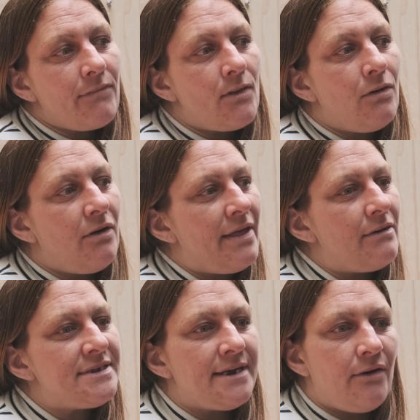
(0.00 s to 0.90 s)
Oh, that
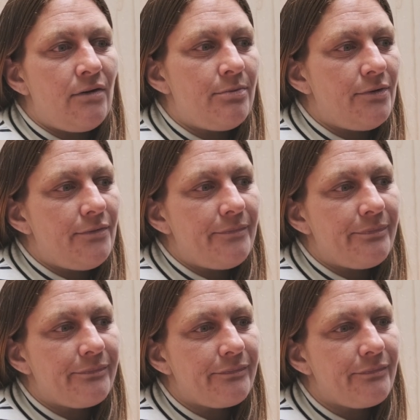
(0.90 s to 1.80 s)
was terrible.
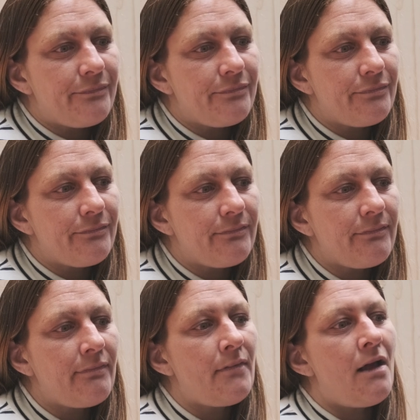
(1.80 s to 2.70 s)

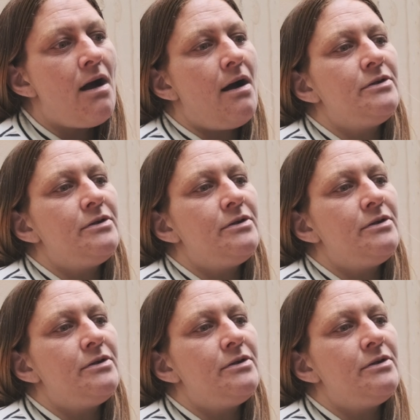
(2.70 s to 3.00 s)
I